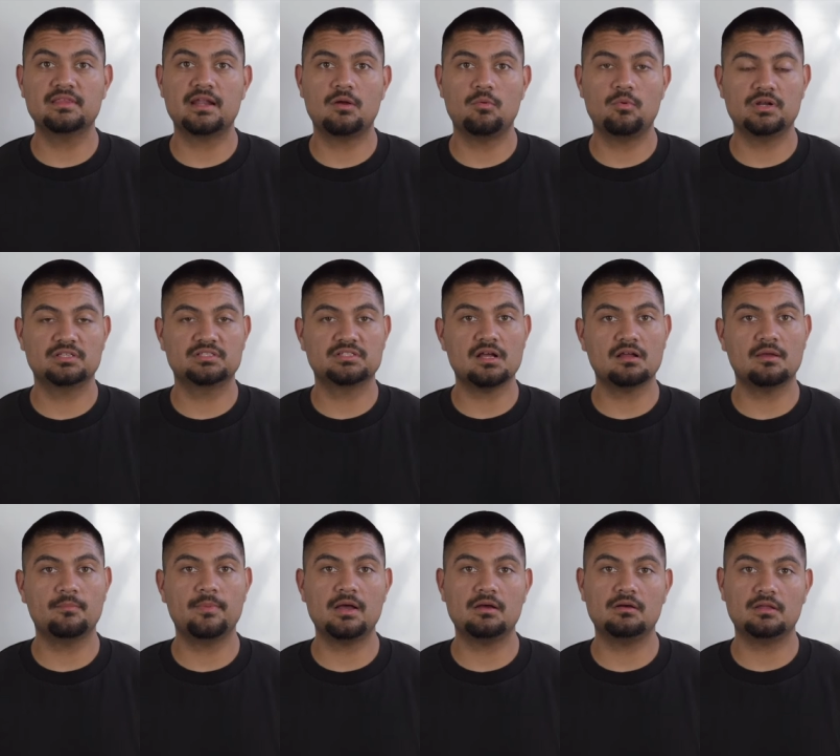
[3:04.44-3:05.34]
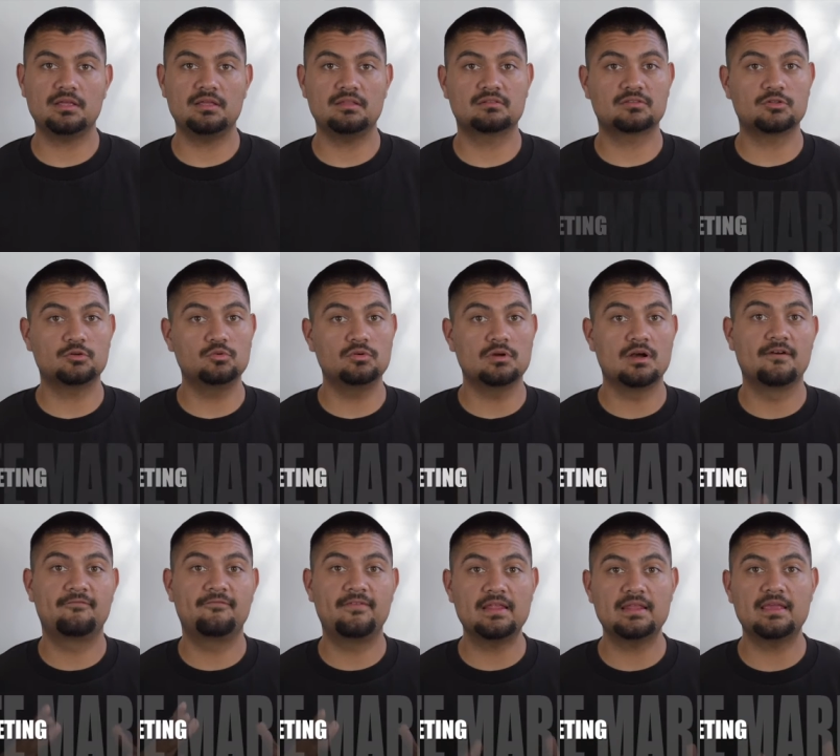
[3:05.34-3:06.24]
that I want to talk about is through
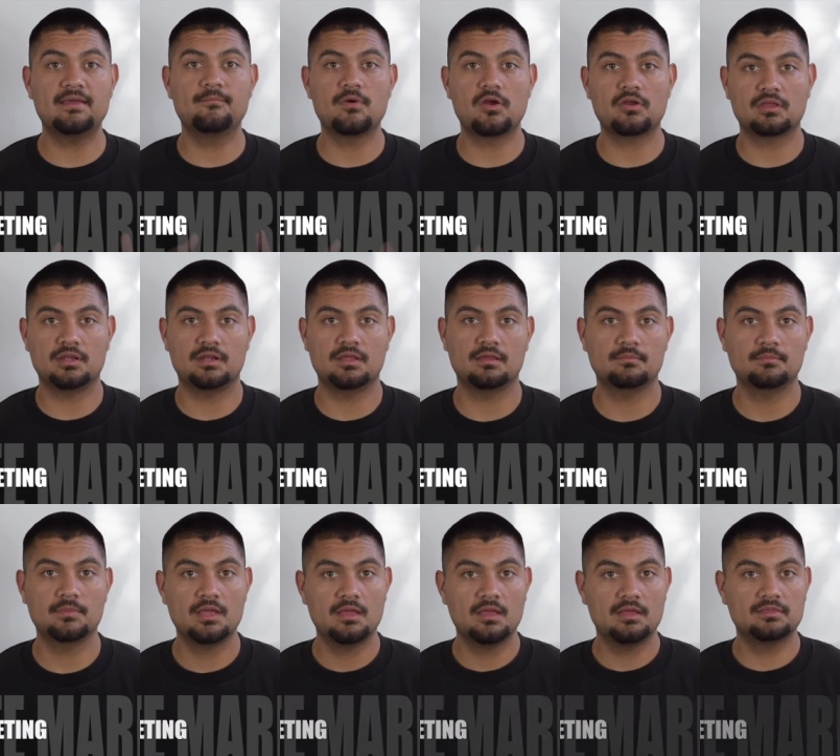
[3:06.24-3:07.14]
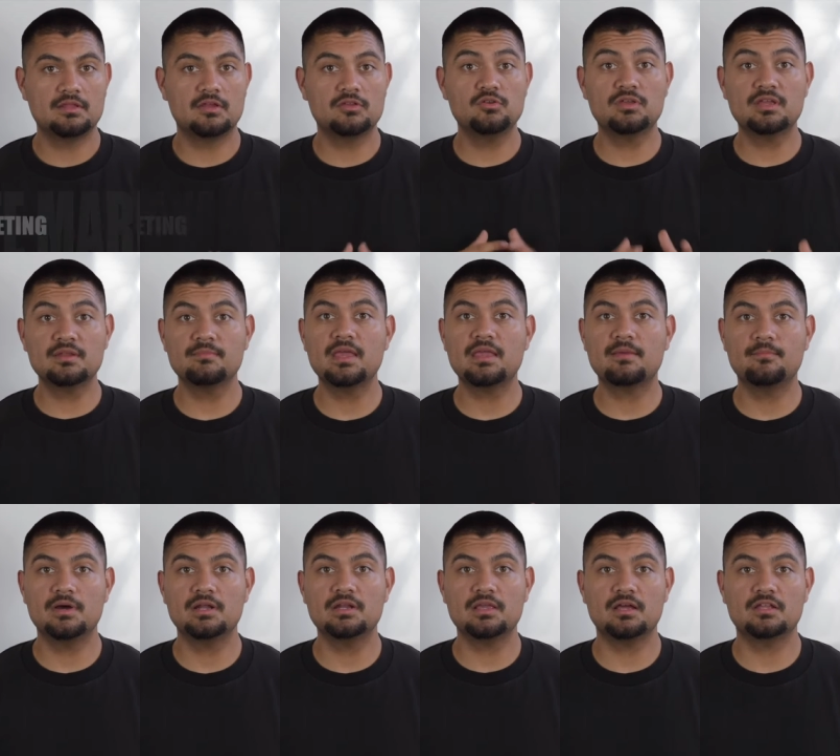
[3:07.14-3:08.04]
affiliate marketing. Now, you can make
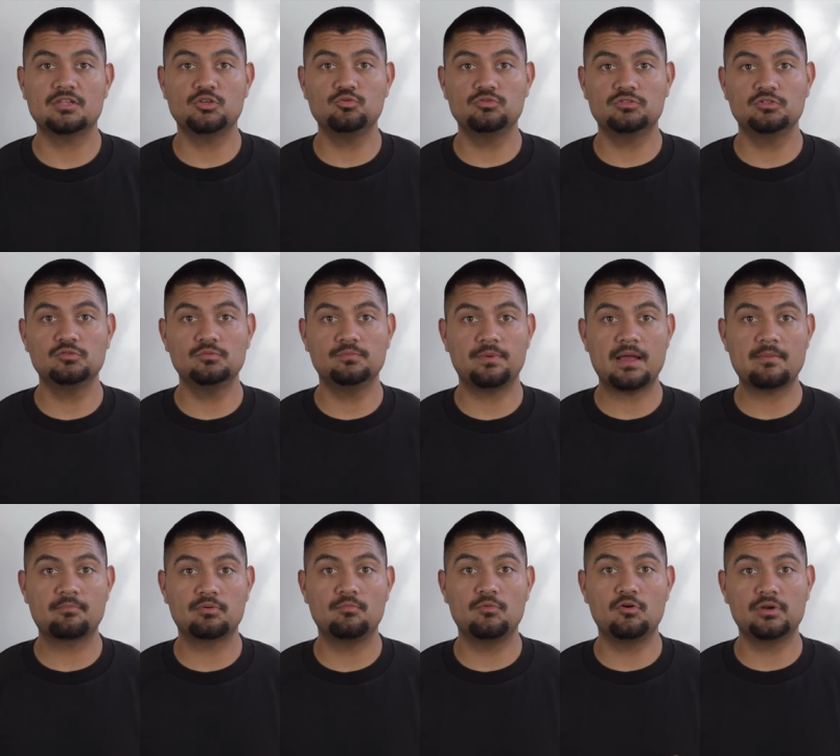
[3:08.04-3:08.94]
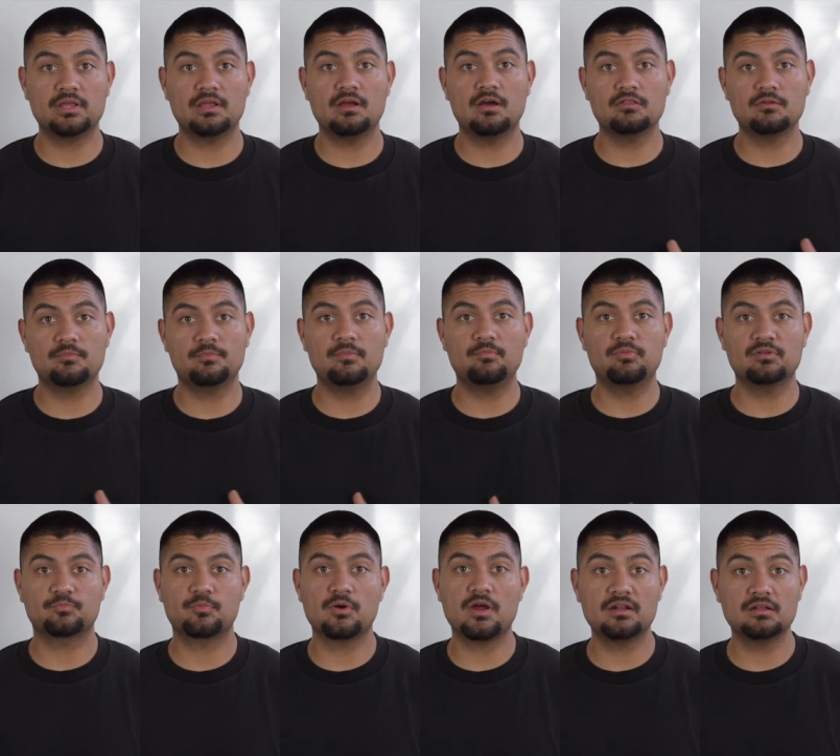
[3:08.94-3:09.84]
money on YouTube by promoting other
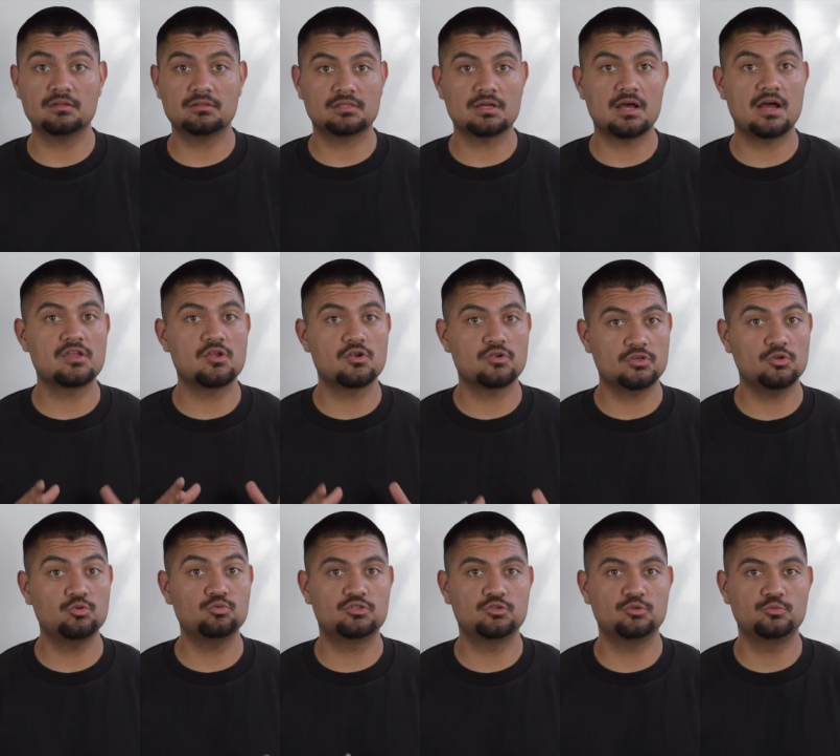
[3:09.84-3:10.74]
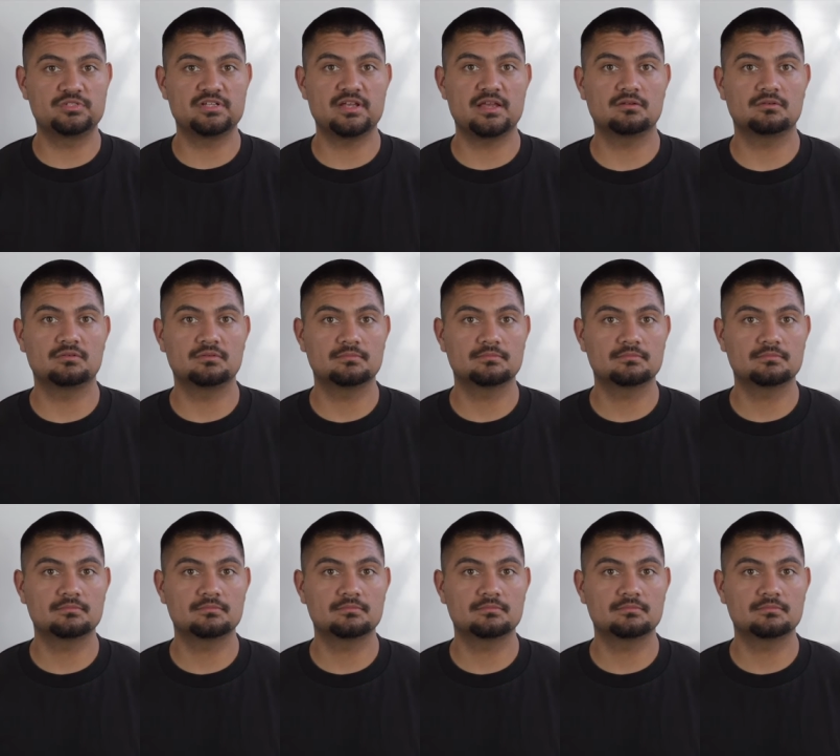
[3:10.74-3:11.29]
people's products on your YouTube channel.